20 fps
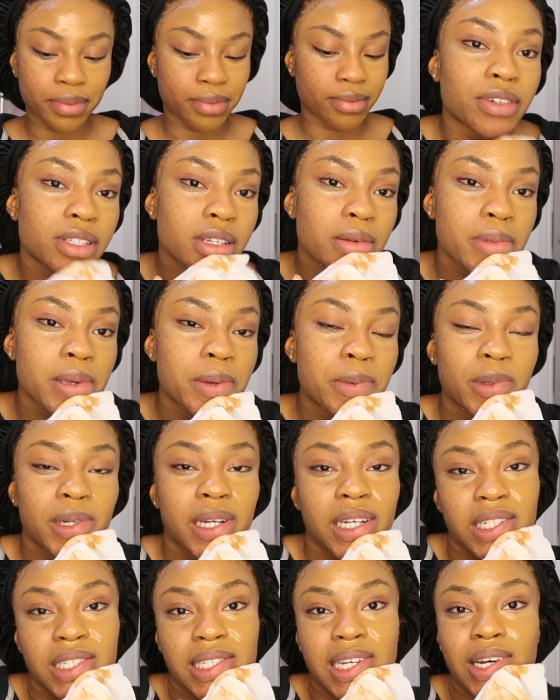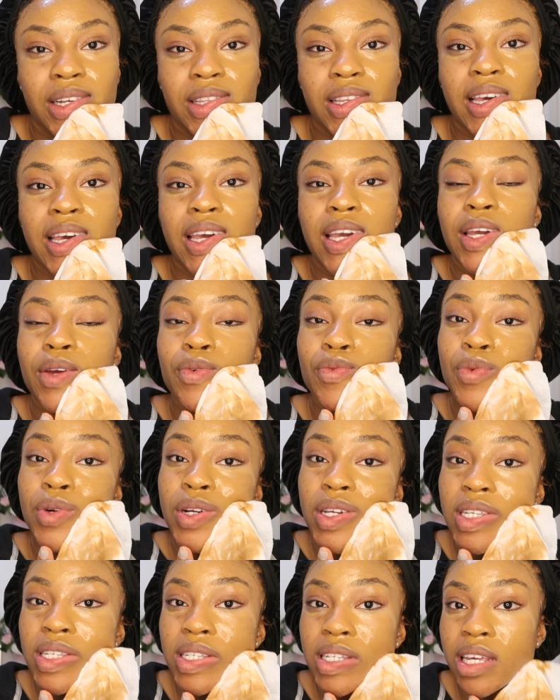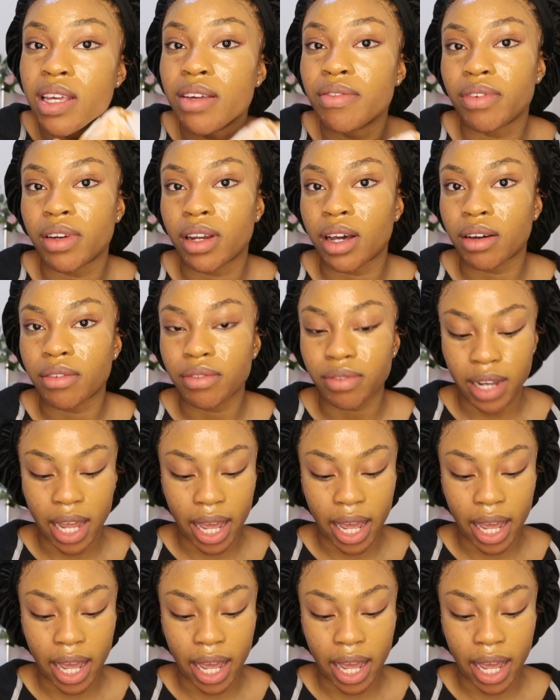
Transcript: For some people, that's just how they receive love.